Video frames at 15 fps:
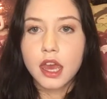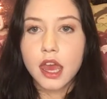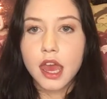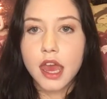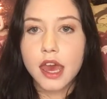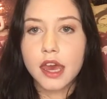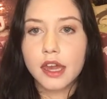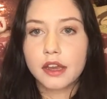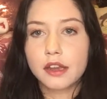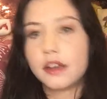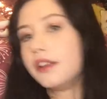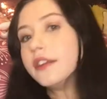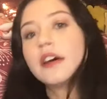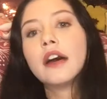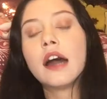
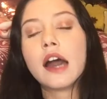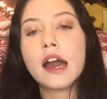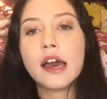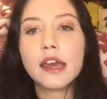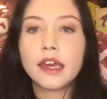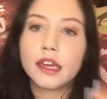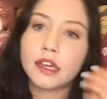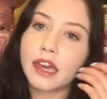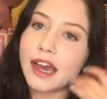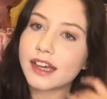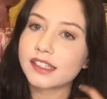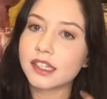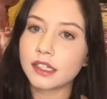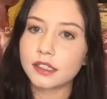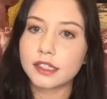and I
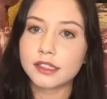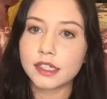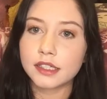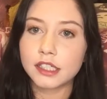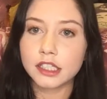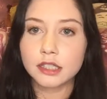accidentally sent it